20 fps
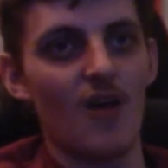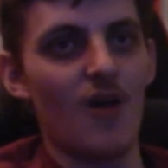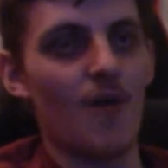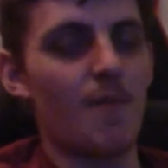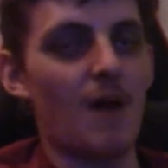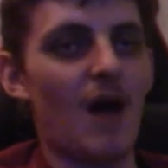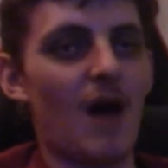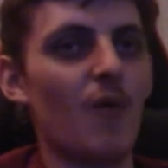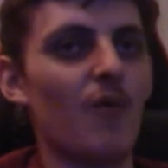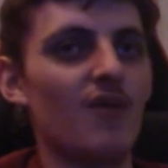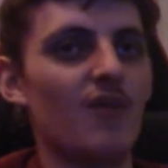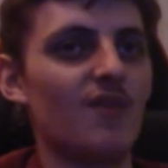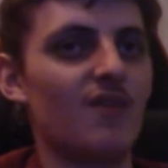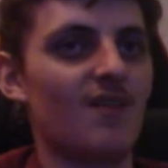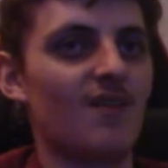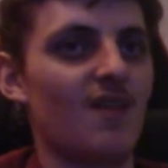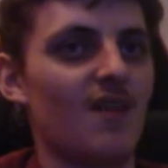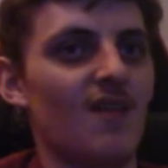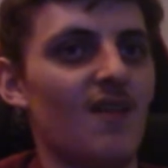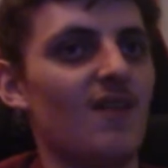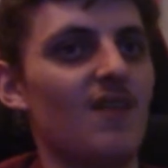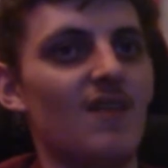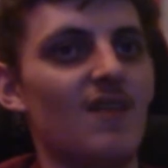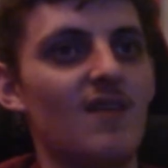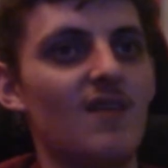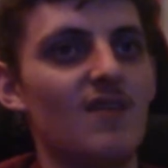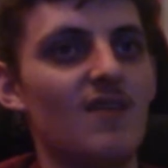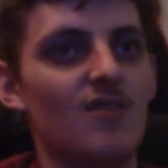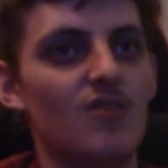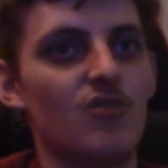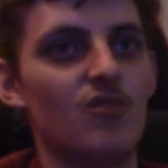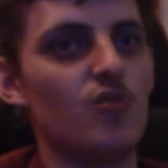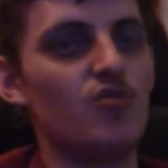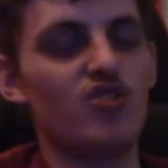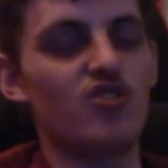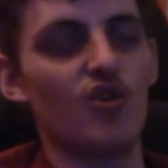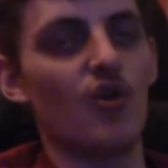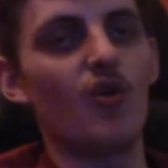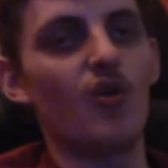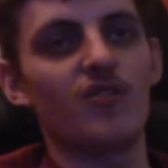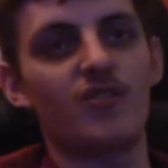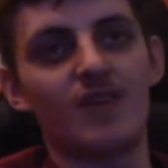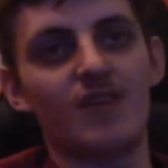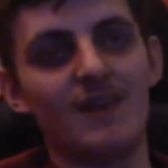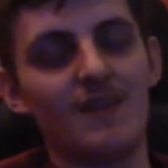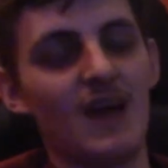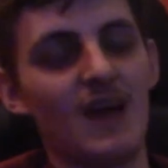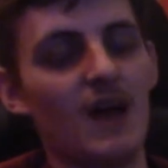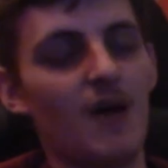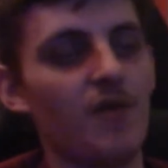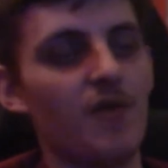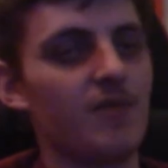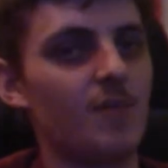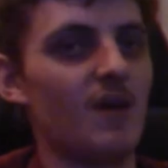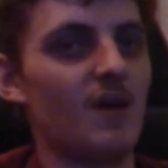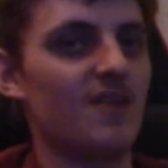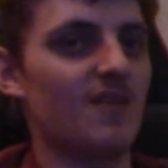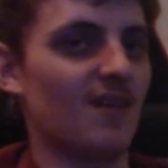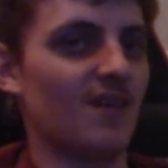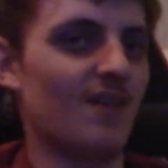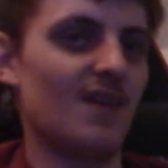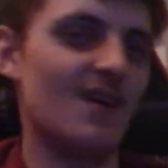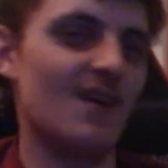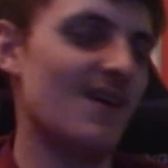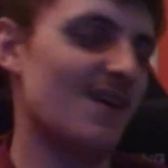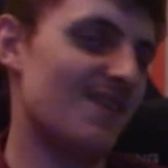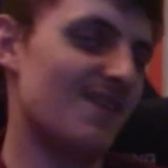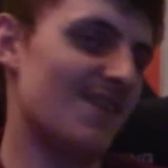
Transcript: powers to do chores around the house, basically.